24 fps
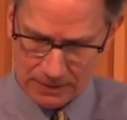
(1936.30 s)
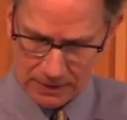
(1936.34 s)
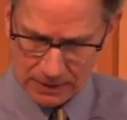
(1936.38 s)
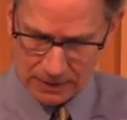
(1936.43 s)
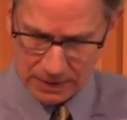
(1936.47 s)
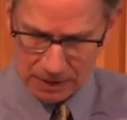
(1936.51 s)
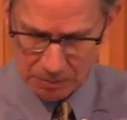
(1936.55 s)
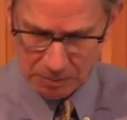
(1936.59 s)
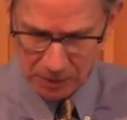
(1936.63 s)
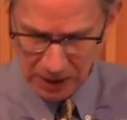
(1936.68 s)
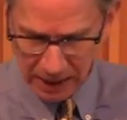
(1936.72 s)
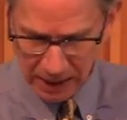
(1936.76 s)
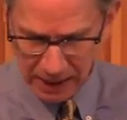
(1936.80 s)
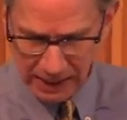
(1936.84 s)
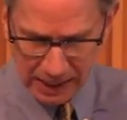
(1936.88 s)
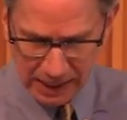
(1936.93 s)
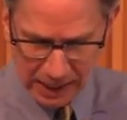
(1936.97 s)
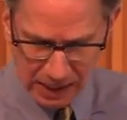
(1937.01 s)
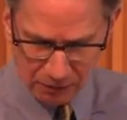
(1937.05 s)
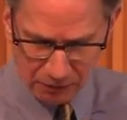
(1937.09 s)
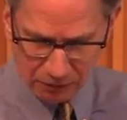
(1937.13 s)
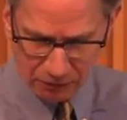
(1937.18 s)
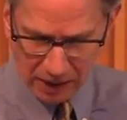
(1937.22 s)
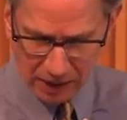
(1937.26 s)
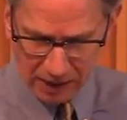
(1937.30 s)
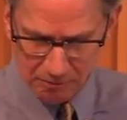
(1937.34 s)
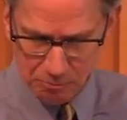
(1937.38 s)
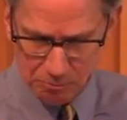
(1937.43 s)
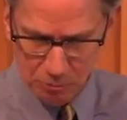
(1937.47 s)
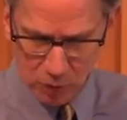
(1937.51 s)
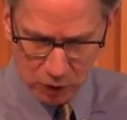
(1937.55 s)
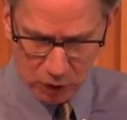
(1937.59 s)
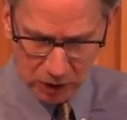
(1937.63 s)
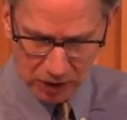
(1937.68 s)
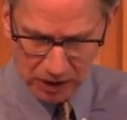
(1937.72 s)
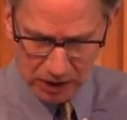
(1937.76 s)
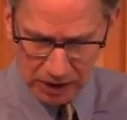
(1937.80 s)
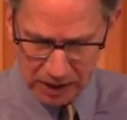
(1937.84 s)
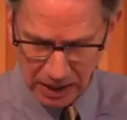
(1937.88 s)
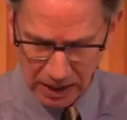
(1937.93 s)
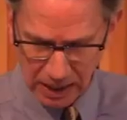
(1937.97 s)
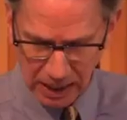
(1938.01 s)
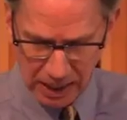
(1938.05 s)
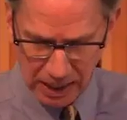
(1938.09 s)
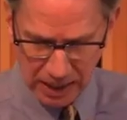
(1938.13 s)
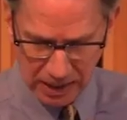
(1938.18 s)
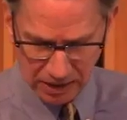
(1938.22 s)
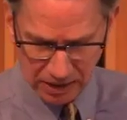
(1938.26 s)
It'd be like 85 million
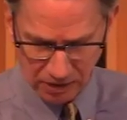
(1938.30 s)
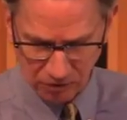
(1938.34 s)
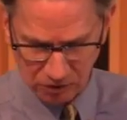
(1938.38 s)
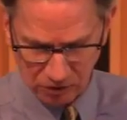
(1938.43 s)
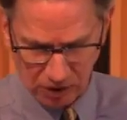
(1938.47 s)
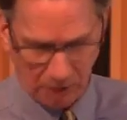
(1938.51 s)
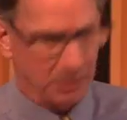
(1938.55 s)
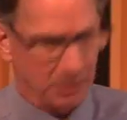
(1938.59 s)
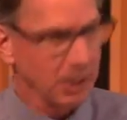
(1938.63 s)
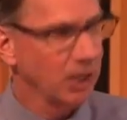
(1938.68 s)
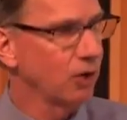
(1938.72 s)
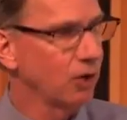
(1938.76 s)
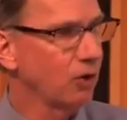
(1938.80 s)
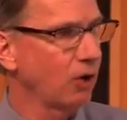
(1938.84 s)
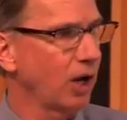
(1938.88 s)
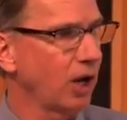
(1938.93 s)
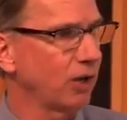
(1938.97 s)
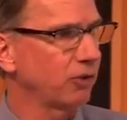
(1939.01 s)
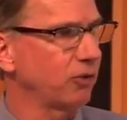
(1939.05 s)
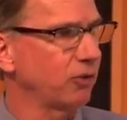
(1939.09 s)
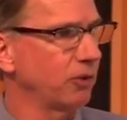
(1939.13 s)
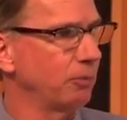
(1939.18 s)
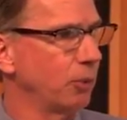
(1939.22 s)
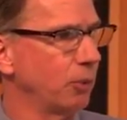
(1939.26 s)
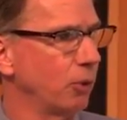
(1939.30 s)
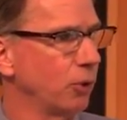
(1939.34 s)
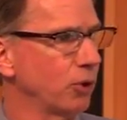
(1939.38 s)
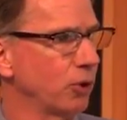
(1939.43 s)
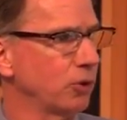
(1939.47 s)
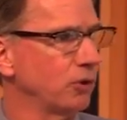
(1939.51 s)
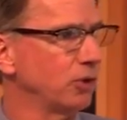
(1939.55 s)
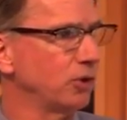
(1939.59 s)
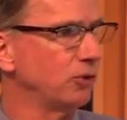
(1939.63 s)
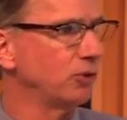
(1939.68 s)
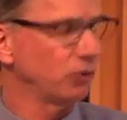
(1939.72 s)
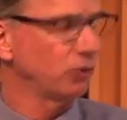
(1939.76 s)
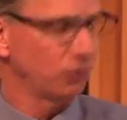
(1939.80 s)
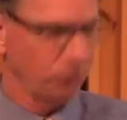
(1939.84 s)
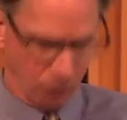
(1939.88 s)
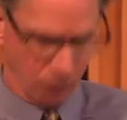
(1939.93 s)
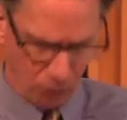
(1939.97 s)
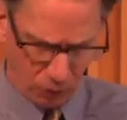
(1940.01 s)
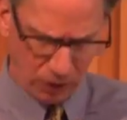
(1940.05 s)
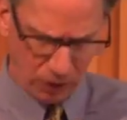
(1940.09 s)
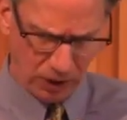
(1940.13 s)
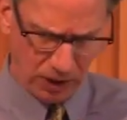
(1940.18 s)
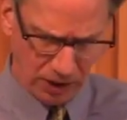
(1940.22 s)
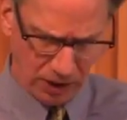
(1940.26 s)
Canadians coming across the border in just
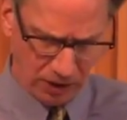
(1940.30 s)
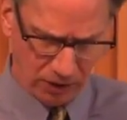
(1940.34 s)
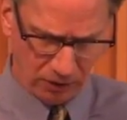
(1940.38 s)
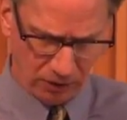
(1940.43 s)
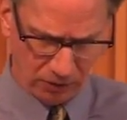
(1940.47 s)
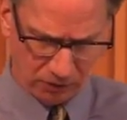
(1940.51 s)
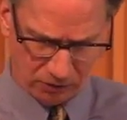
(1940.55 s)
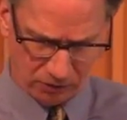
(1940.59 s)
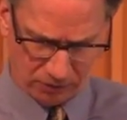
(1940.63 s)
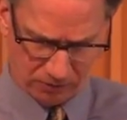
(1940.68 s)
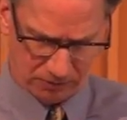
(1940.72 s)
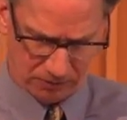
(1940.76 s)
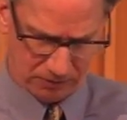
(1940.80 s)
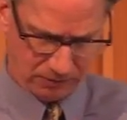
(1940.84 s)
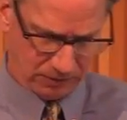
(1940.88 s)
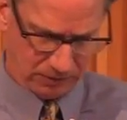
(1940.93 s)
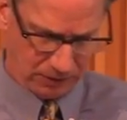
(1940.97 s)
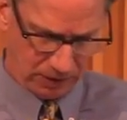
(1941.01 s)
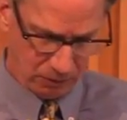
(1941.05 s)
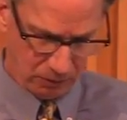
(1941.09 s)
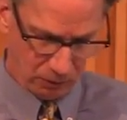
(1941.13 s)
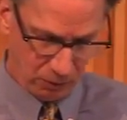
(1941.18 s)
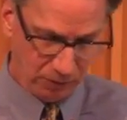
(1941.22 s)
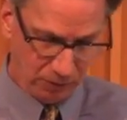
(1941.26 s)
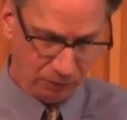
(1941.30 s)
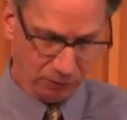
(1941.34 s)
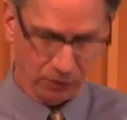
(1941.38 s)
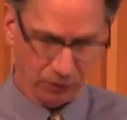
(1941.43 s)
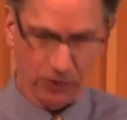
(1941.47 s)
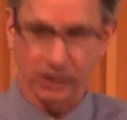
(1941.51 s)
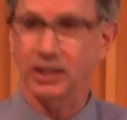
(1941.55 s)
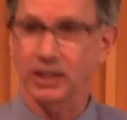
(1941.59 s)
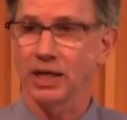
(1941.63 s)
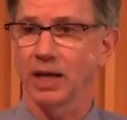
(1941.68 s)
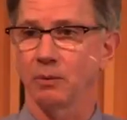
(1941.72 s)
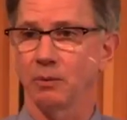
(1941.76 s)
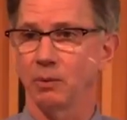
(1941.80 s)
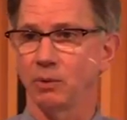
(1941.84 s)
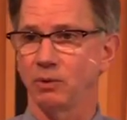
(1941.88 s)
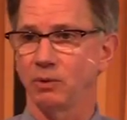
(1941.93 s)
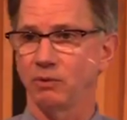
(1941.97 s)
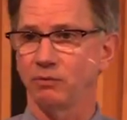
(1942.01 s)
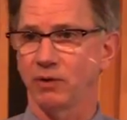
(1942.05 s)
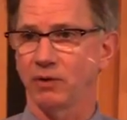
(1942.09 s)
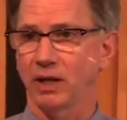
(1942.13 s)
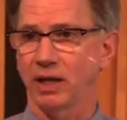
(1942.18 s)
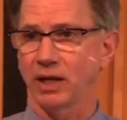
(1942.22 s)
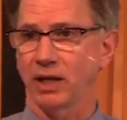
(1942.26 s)
4 years. And we freaked out when we
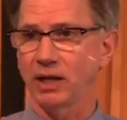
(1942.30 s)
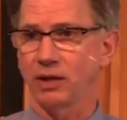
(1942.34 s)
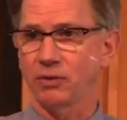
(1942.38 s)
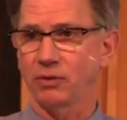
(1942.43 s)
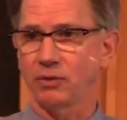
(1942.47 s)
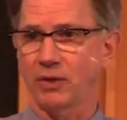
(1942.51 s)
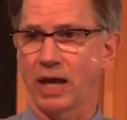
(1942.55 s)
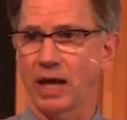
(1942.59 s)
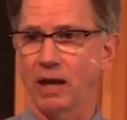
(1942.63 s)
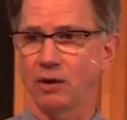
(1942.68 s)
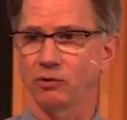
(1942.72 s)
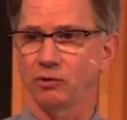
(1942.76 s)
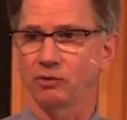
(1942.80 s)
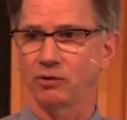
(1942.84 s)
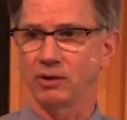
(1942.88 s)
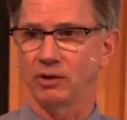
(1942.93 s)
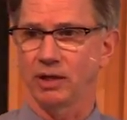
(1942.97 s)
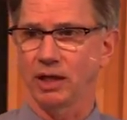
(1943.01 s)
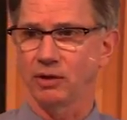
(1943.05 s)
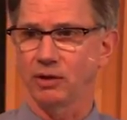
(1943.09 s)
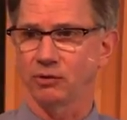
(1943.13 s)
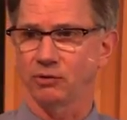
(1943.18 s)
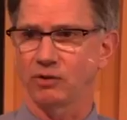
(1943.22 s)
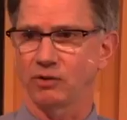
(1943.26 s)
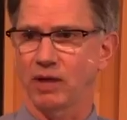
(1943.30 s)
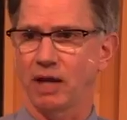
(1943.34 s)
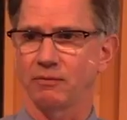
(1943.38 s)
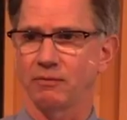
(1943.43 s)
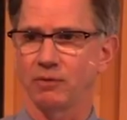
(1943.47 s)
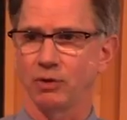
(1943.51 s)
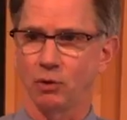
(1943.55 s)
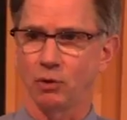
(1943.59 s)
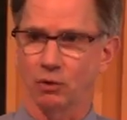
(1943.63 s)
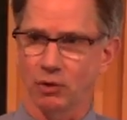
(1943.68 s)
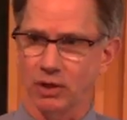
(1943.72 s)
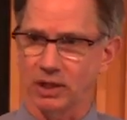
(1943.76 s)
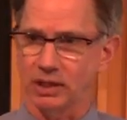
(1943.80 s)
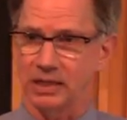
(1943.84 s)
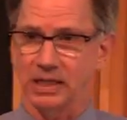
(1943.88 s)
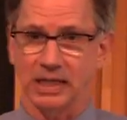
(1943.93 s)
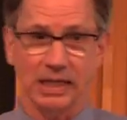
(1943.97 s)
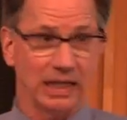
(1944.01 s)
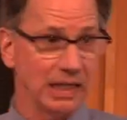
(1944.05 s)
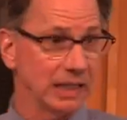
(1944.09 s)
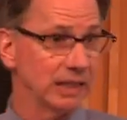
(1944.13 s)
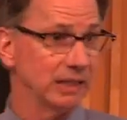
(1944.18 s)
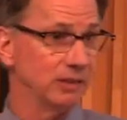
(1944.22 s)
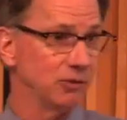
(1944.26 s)
found out 1,000 El Salvadoran
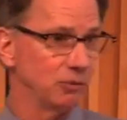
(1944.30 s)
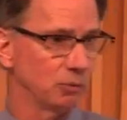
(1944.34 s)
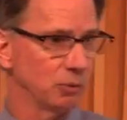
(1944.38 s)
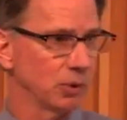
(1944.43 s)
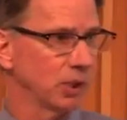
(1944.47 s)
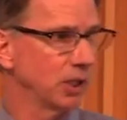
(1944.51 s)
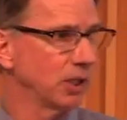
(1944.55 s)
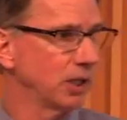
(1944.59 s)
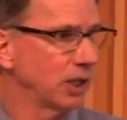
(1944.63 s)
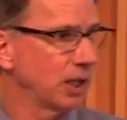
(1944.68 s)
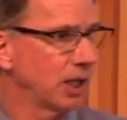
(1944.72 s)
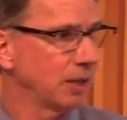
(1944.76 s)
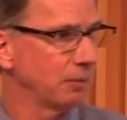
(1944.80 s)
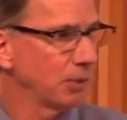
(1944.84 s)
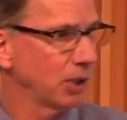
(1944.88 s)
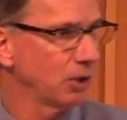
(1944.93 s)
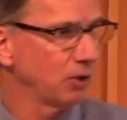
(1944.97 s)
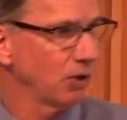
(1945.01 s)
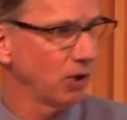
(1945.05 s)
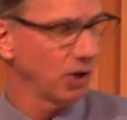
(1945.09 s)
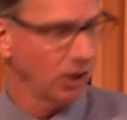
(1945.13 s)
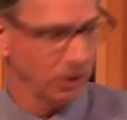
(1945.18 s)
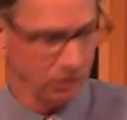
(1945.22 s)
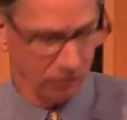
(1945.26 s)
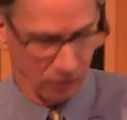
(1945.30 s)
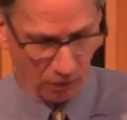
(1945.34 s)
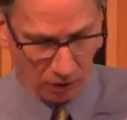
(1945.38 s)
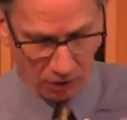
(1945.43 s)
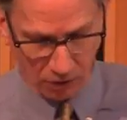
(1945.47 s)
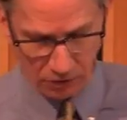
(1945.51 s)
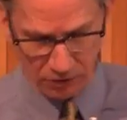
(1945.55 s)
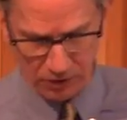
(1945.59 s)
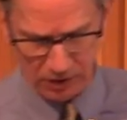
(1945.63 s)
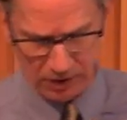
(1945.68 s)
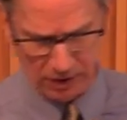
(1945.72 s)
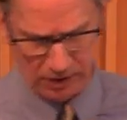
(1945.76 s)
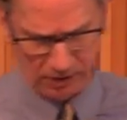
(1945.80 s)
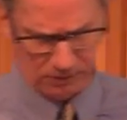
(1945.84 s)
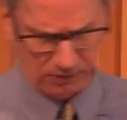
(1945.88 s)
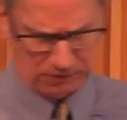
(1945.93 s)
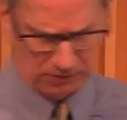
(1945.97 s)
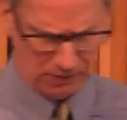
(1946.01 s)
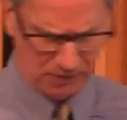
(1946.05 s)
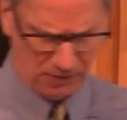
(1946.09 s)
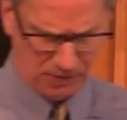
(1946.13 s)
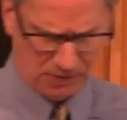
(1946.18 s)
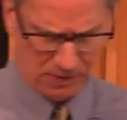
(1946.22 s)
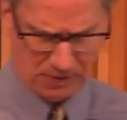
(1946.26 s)
kids were going to come across, all teens.
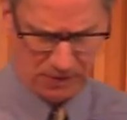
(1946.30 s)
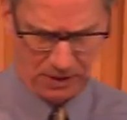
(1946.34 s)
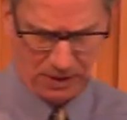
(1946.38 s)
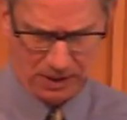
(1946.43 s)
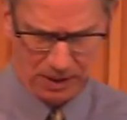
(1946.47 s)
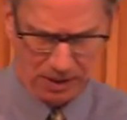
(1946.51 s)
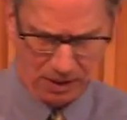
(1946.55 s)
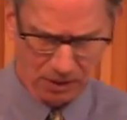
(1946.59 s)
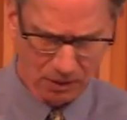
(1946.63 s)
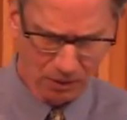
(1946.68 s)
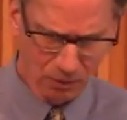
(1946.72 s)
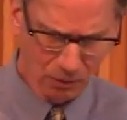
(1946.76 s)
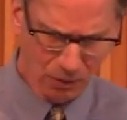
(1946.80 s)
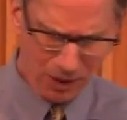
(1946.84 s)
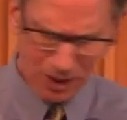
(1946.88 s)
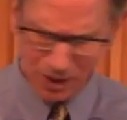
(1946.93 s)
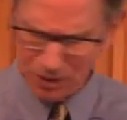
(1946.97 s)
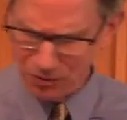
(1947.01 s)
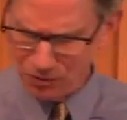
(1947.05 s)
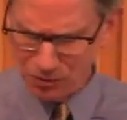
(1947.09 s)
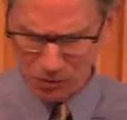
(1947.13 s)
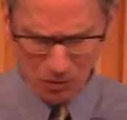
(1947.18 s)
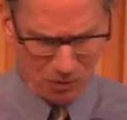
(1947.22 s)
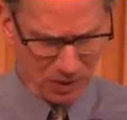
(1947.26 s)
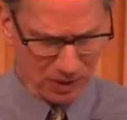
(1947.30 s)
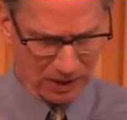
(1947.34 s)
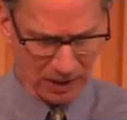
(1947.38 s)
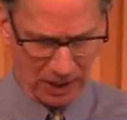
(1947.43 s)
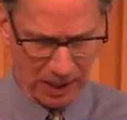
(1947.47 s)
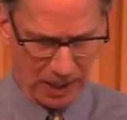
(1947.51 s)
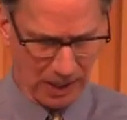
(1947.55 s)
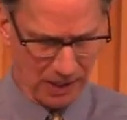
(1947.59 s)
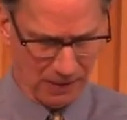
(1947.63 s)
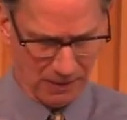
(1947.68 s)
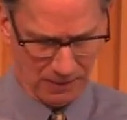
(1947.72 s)
What do you do with that?